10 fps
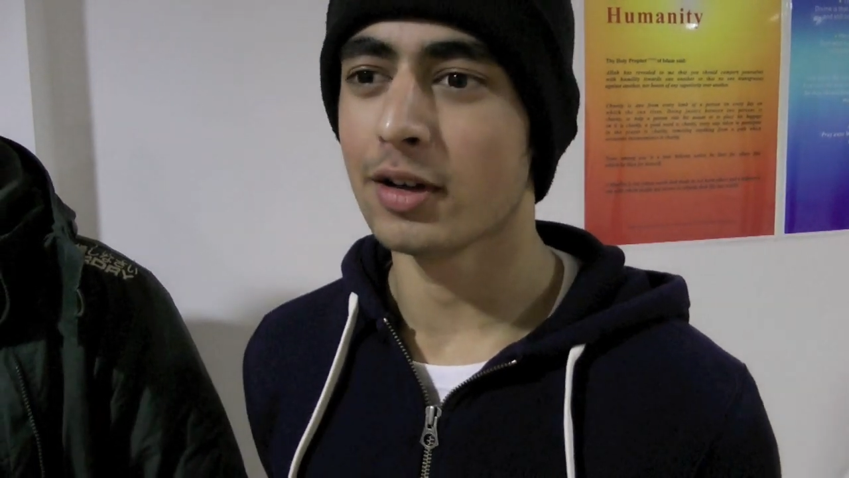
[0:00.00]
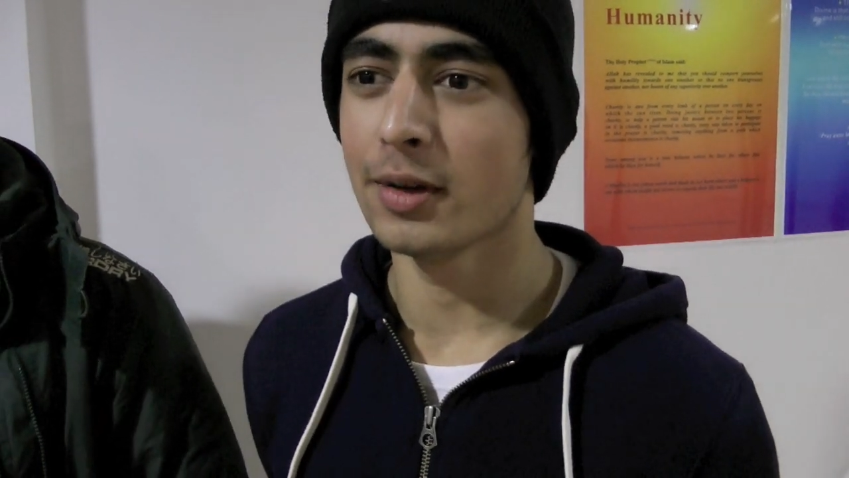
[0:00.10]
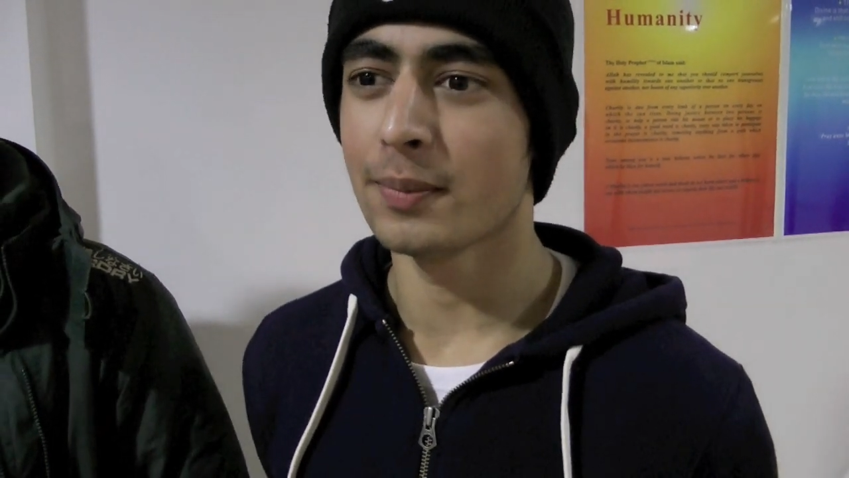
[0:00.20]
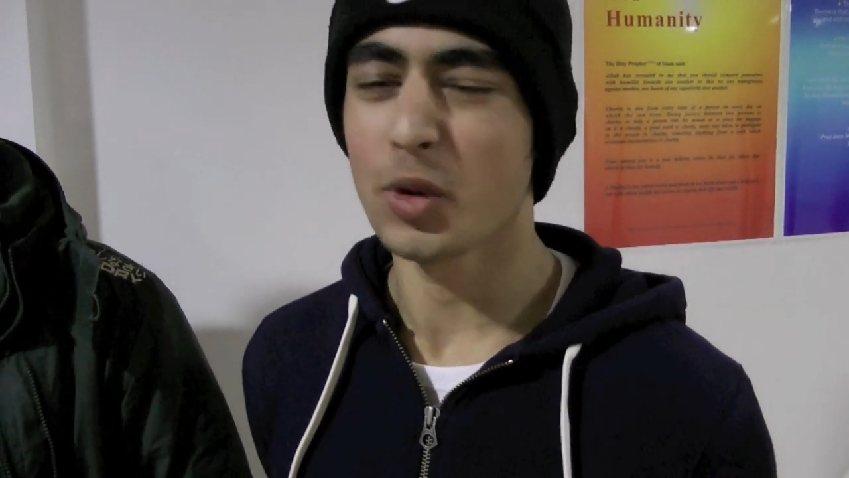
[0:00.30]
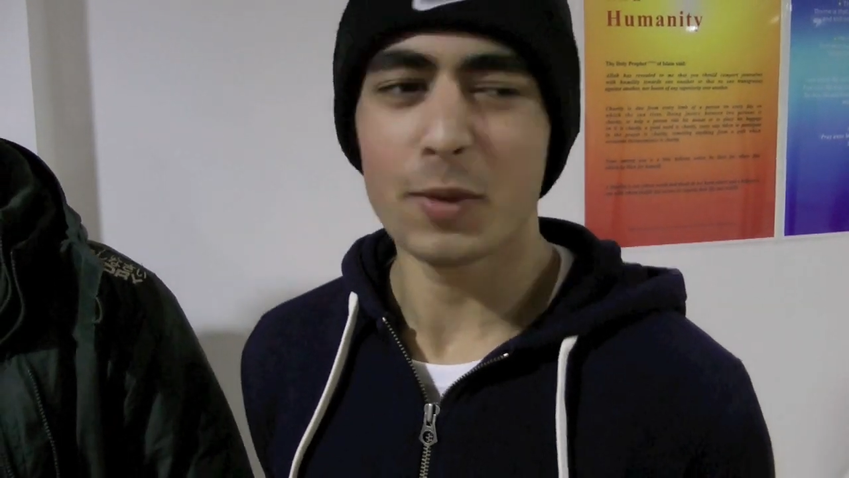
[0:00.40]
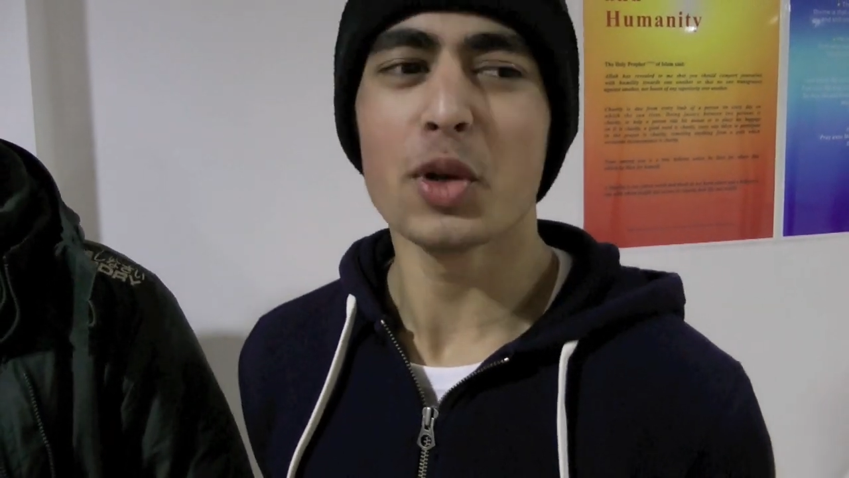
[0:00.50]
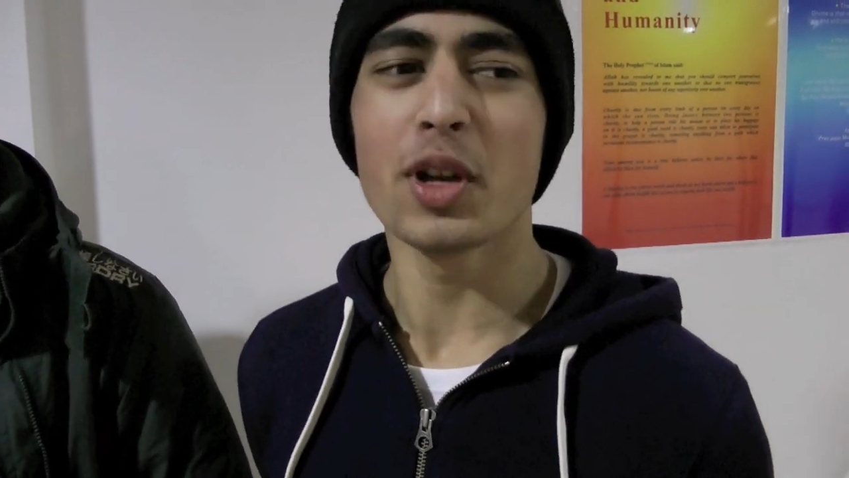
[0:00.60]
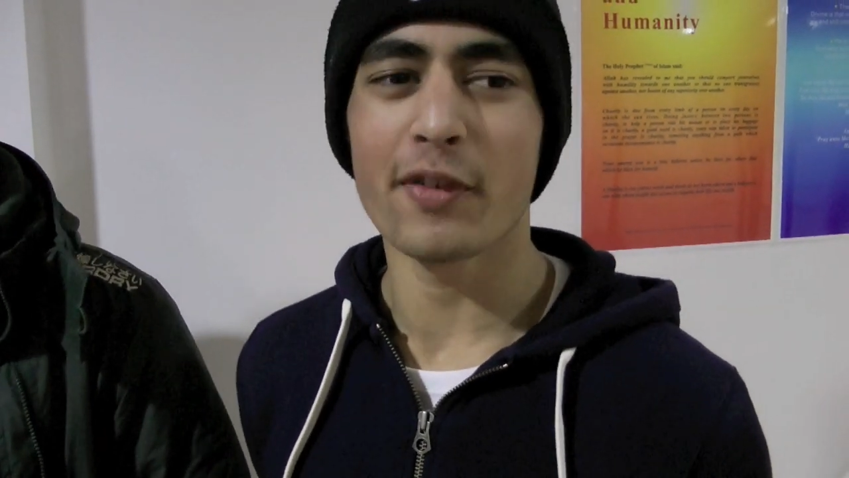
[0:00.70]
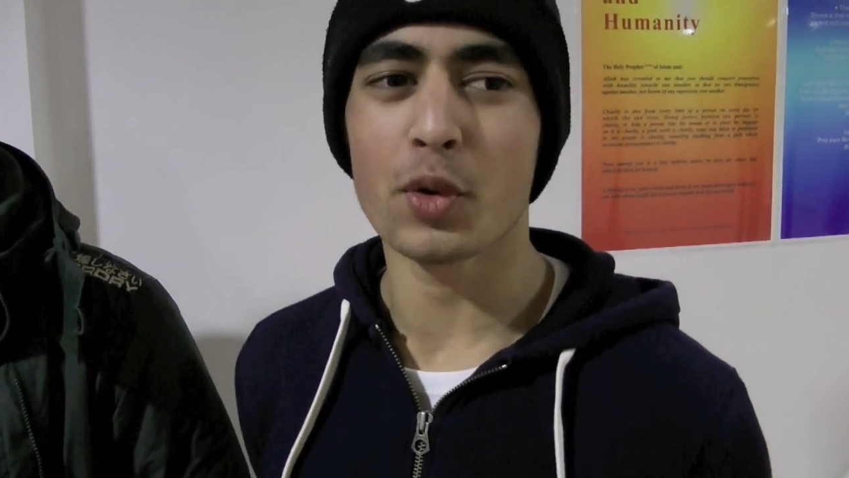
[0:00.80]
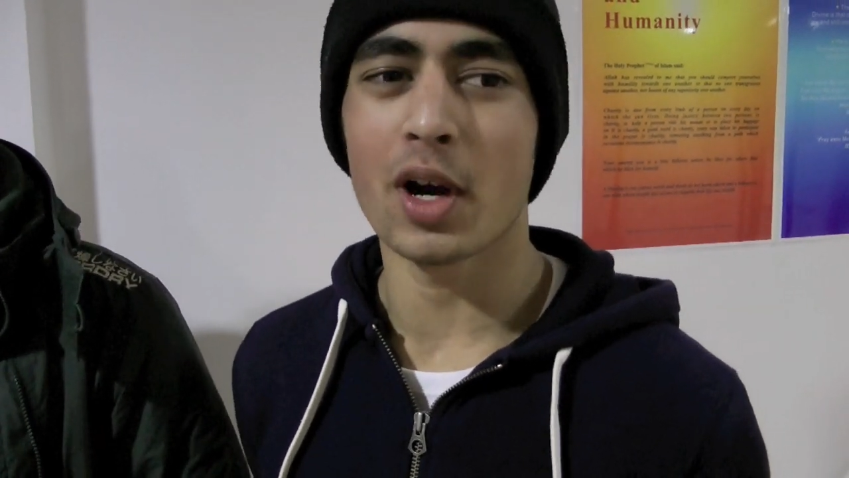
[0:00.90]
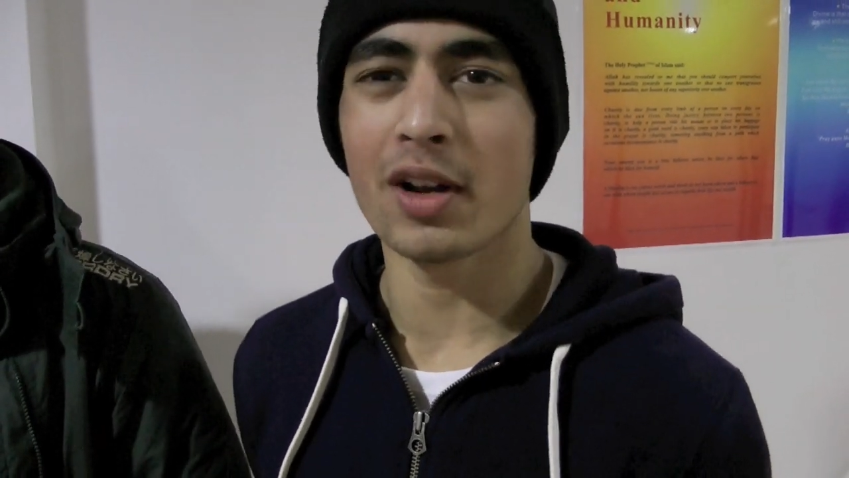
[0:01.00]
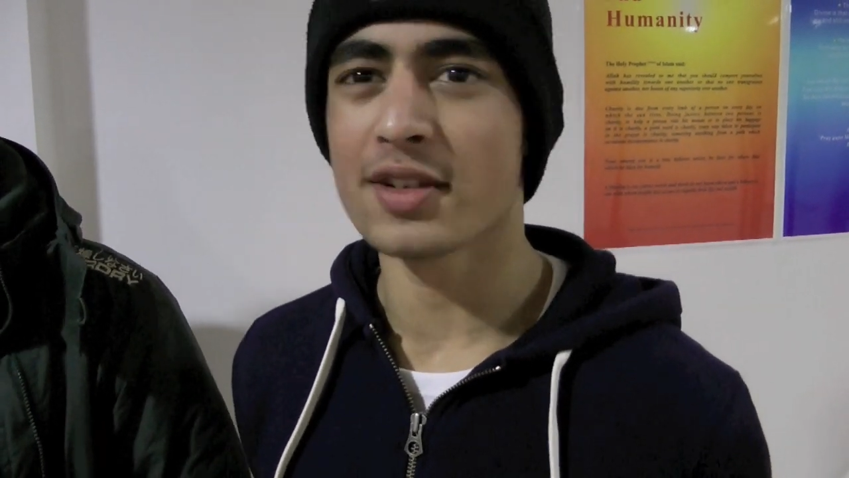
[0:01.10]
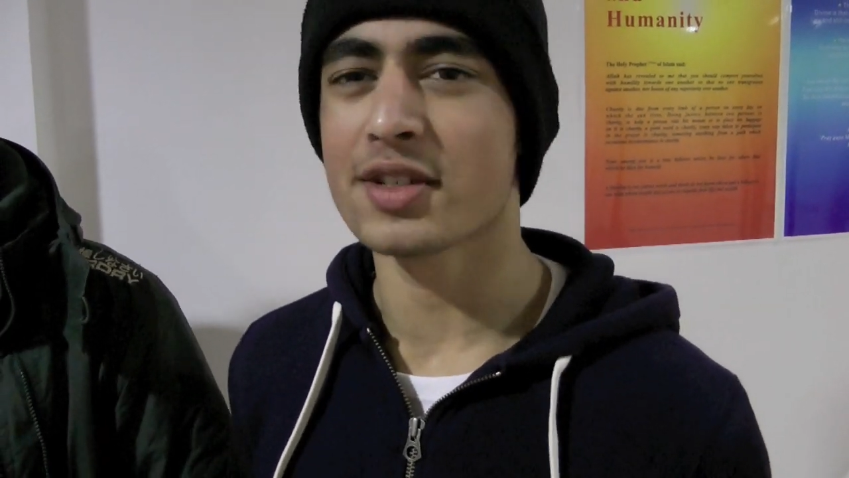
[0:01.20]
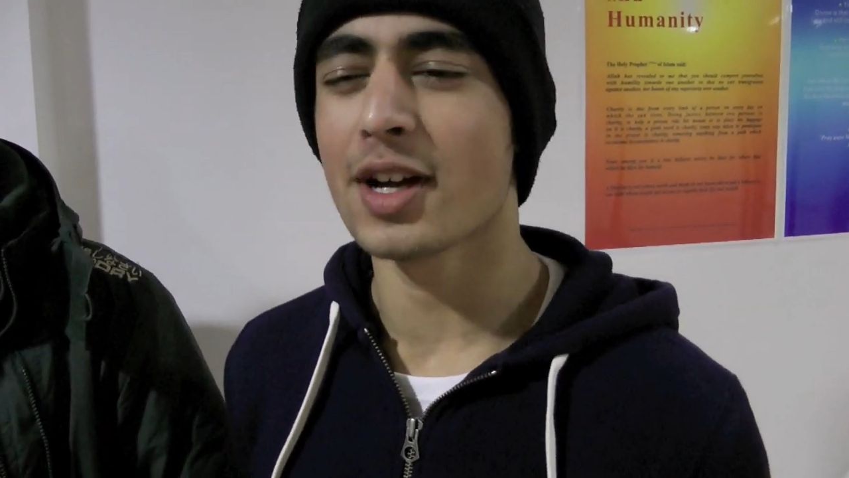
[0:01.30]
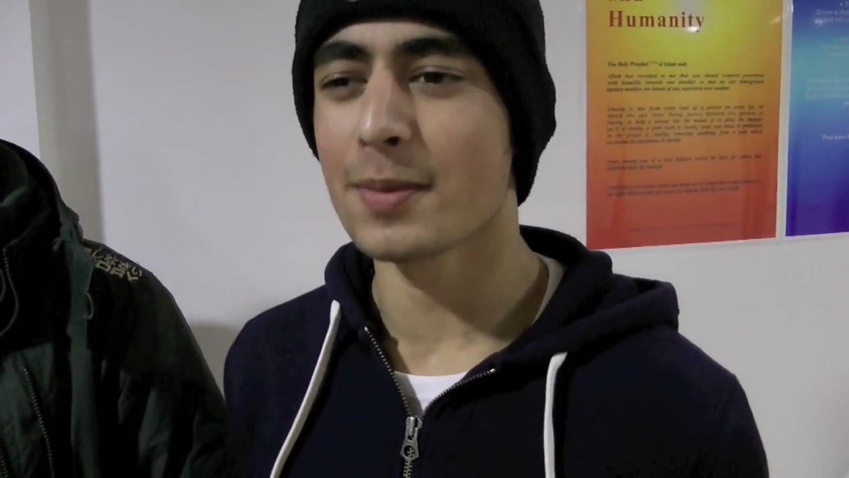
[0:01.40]
Um, we've been doing it for quite a
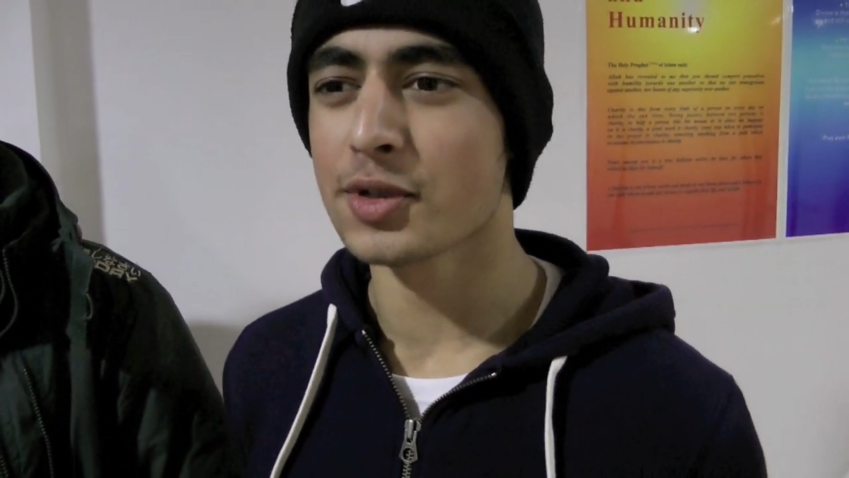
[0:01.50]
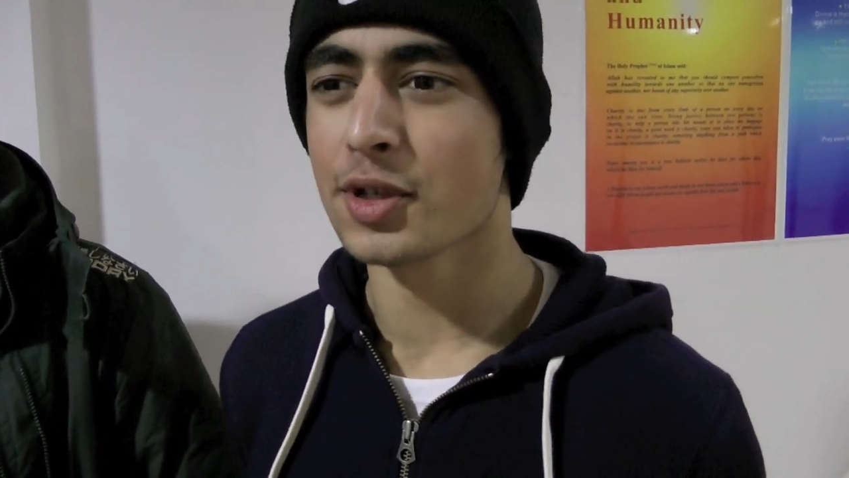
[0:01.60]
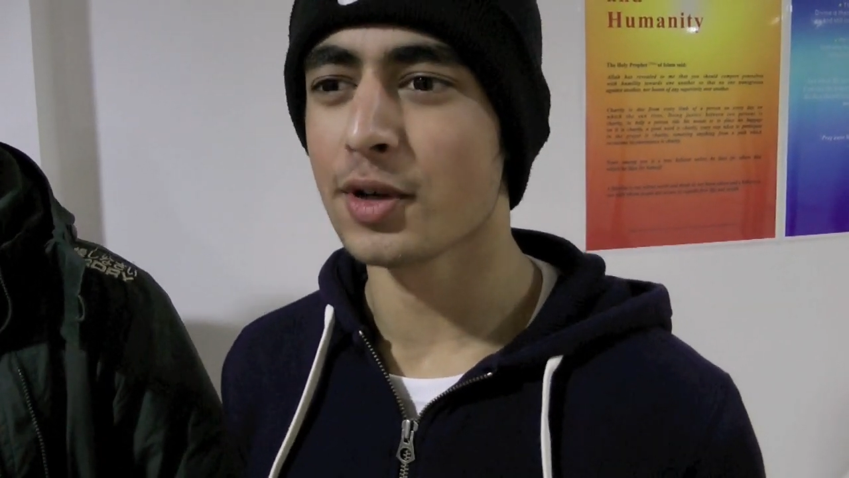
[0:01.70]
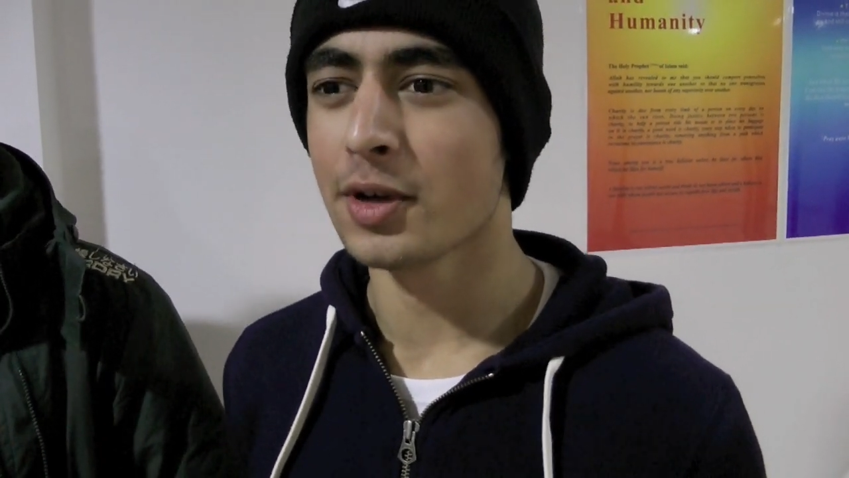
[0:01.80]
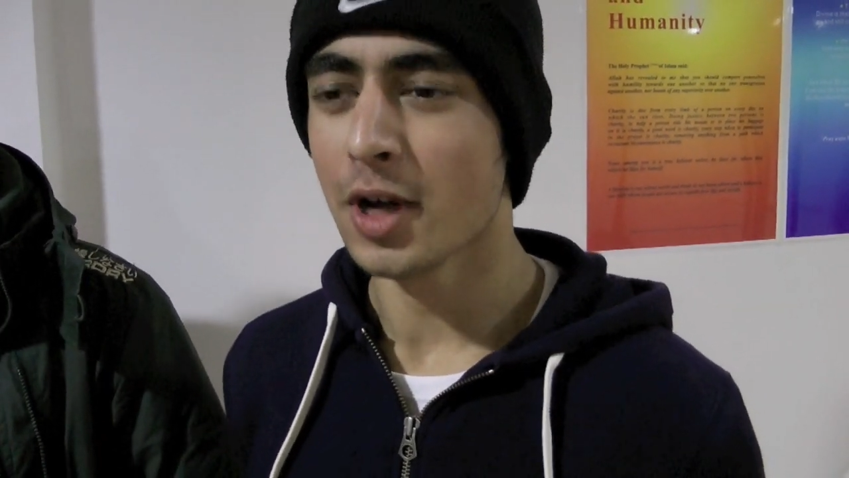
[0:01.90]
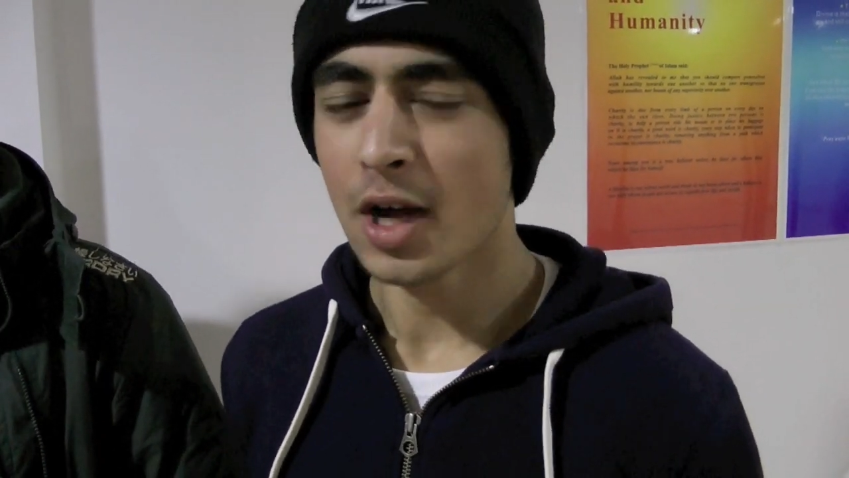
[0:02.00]
long time, so